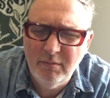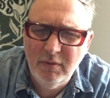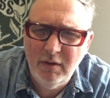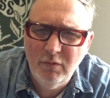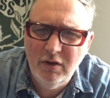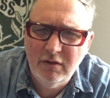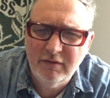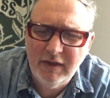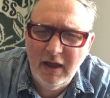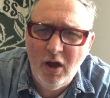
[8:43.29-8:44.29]
my work
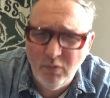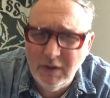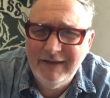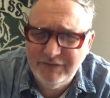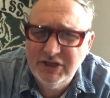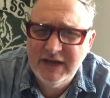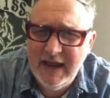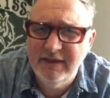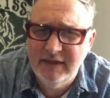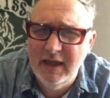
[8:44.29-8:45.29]
that I will have
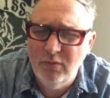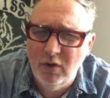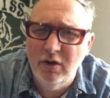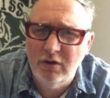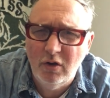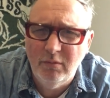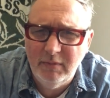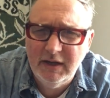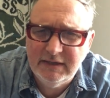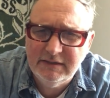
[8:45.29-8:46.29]
shared their work on
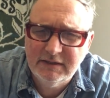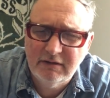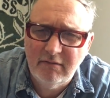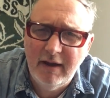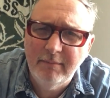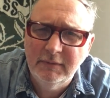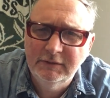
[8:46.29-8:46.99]
my Instagram.